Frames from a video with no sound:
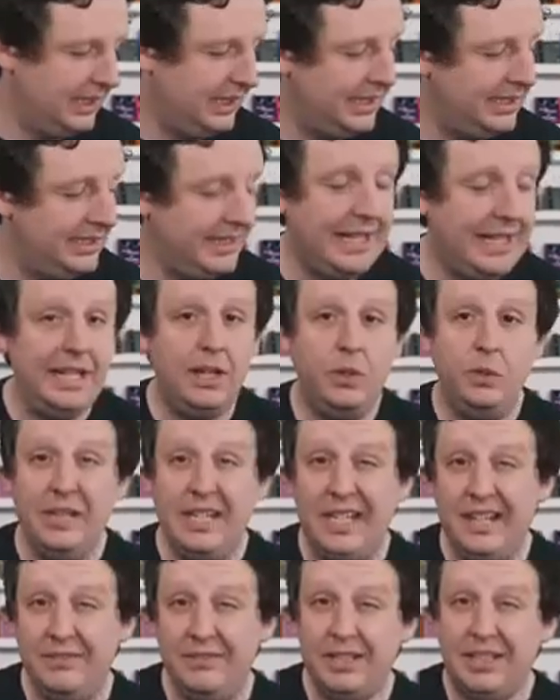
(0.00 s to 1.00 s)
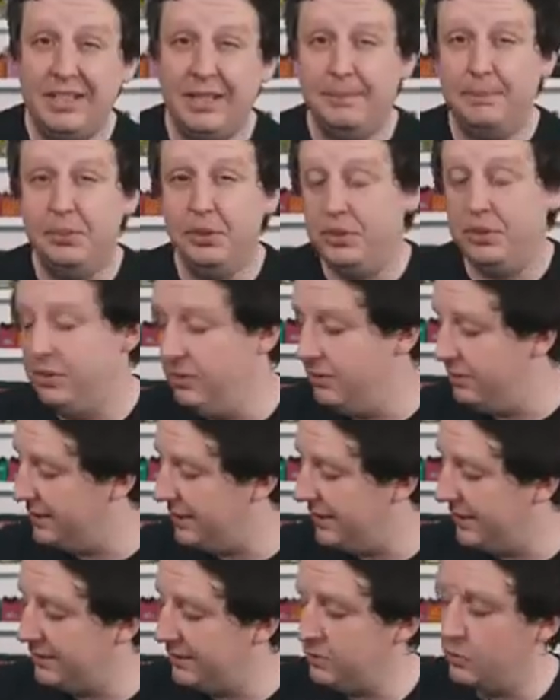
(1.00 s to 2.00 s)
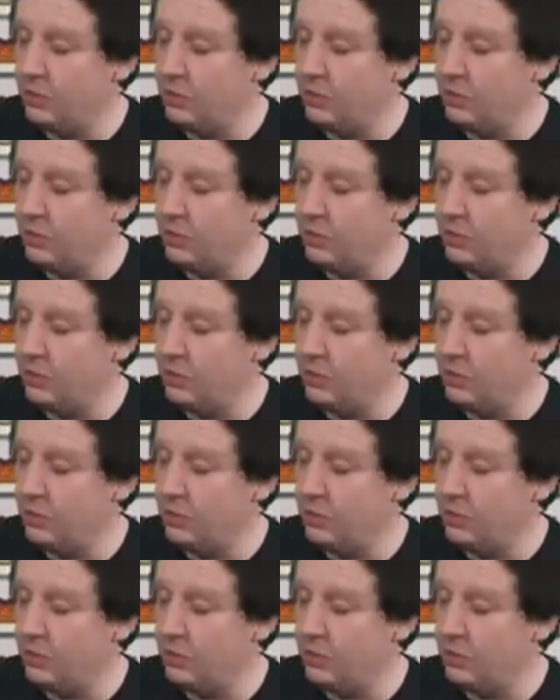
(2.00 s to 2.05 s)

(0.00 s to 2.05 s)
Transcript: And now we have a couple new things.